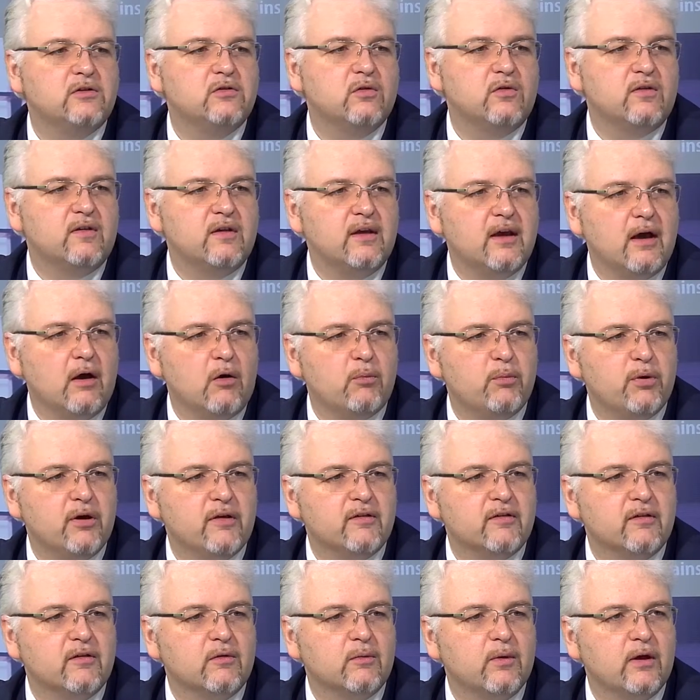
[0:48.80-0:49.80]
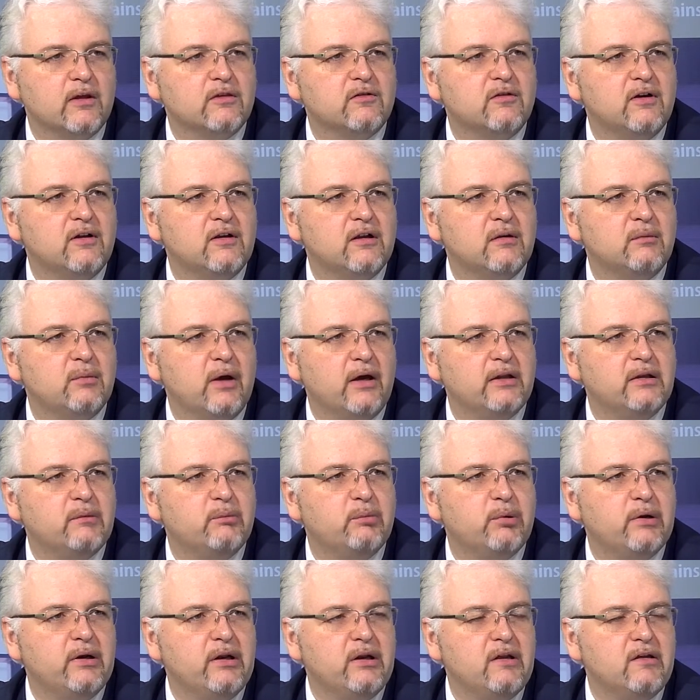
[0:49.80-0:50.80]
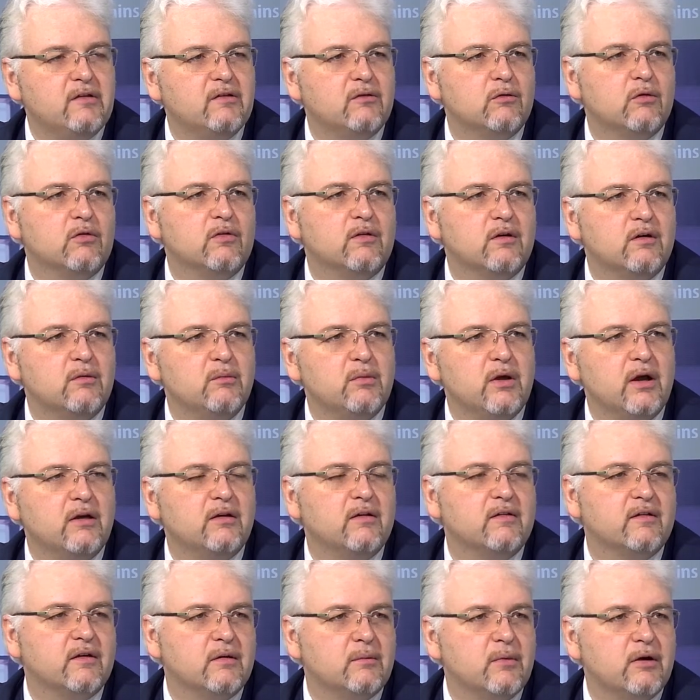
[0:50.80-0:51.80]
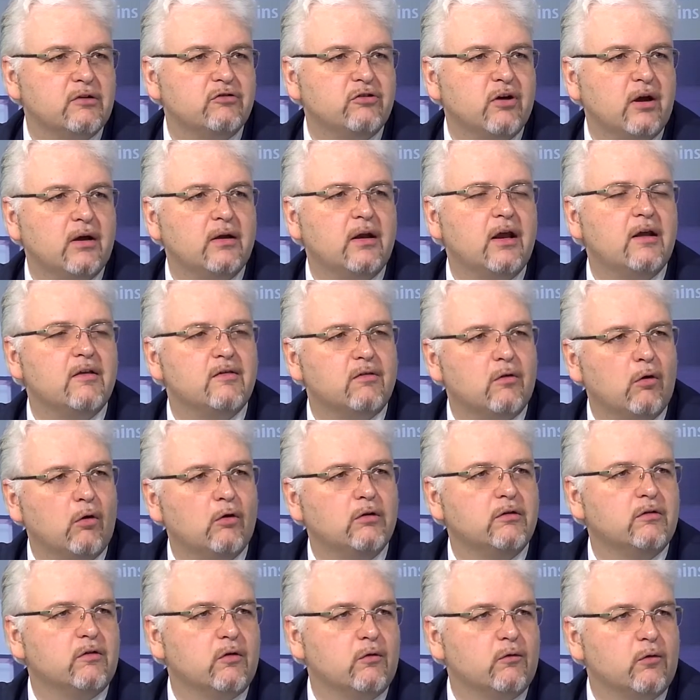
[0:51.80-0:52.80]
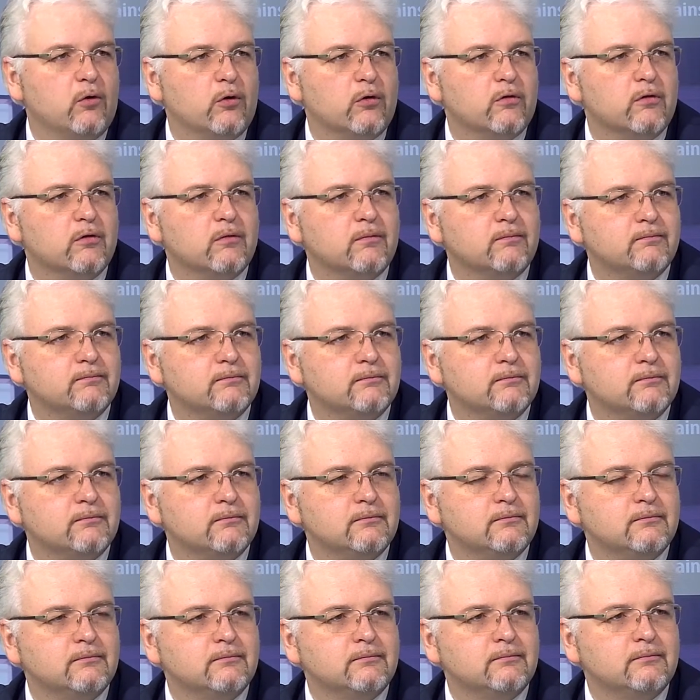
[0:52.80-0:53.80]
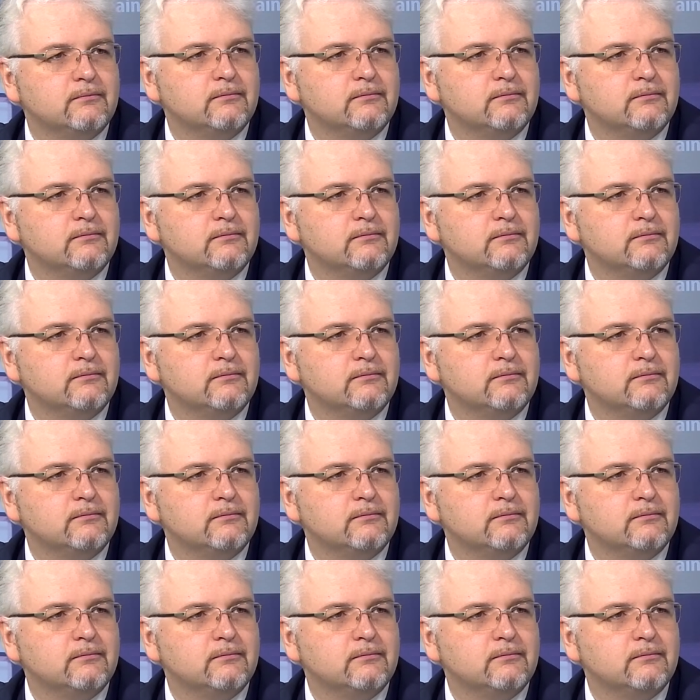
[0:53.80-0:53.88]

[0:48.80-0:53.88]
to see how persons were treated by the police to Serbia and Azerbaijan and so on and so forth. So you've covered a